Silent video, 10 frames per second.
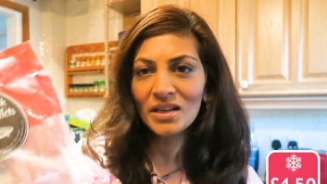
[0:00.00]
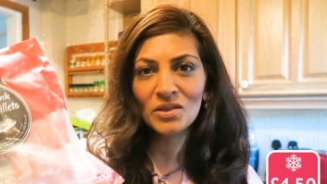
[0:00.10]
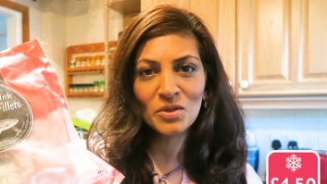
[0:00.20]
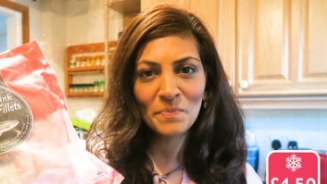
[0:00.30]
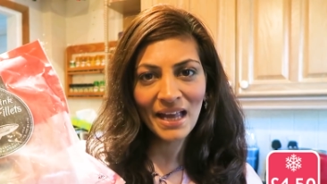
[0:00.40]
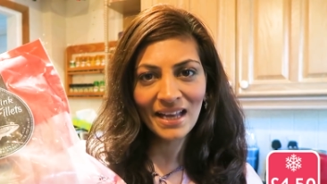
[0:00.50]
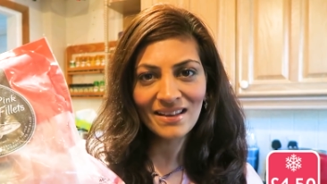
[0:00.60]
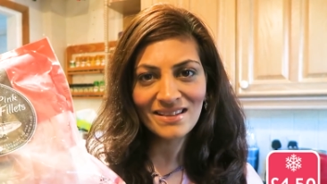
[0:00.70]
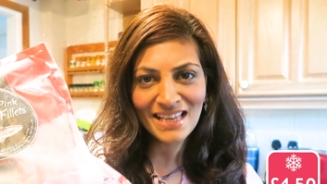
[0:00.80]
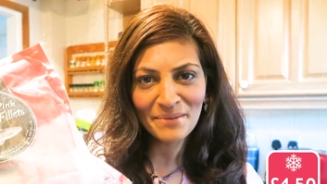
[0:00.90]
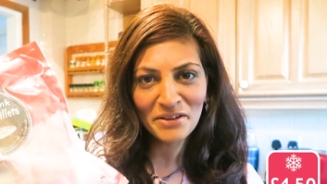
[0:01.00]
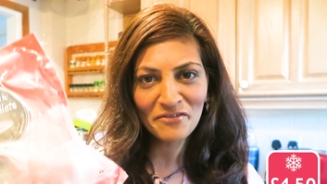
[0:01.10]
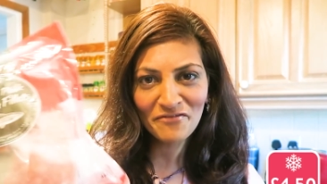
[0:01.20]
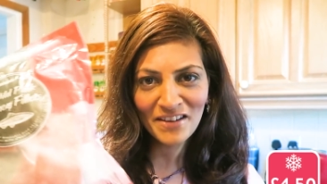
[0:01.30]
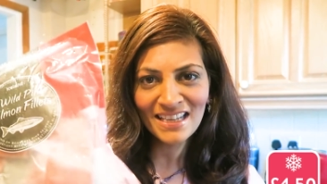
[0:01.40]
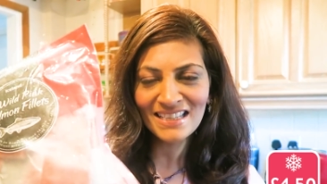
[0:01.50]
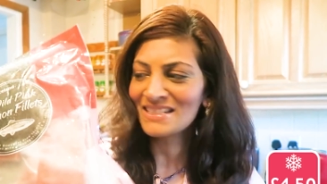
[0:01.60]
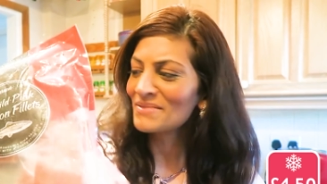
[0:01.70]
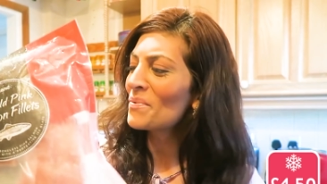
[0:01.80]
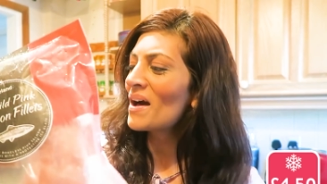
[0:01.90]
Wild pink salmon
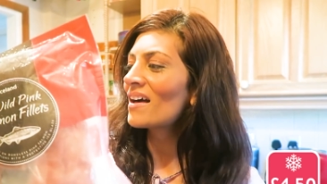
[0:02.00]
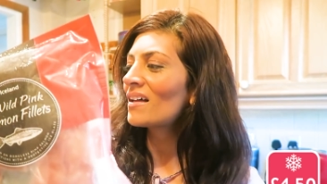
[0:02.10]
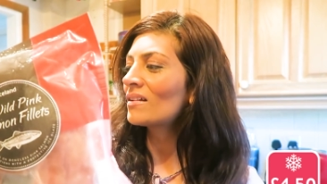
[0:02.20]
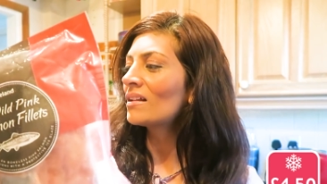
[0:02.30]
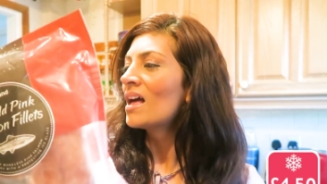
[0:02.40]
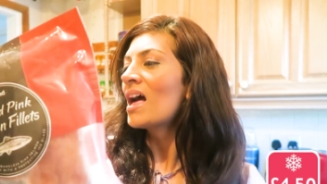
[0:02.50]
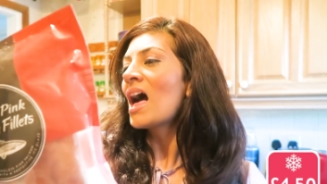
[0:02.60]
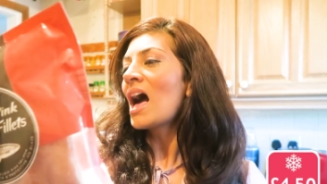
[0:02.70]
fillets as well.